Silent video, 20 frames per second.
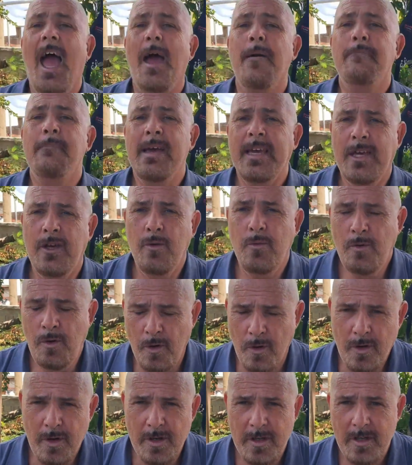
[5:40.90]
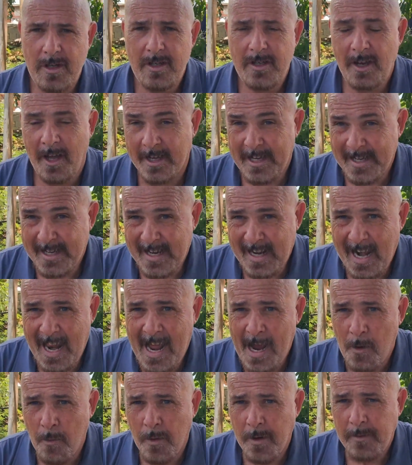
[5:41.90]
and make you look like a
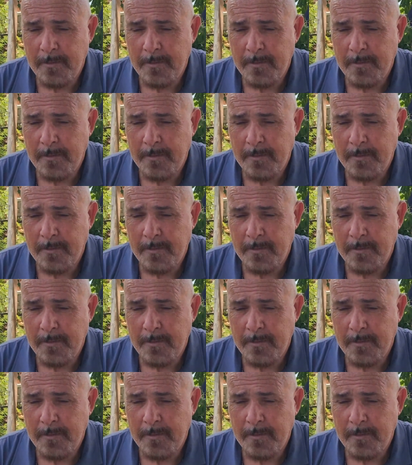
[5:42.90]
clown.